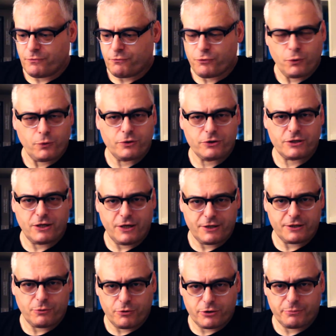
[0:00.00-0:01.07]
rules
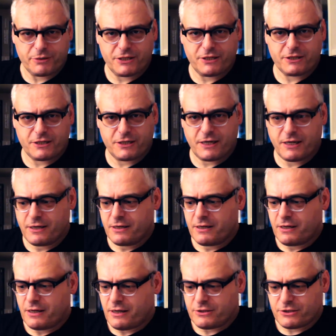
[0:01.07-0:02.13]
learned to automaticity,
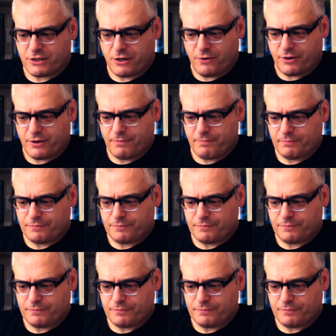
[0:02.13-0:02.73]
and so on.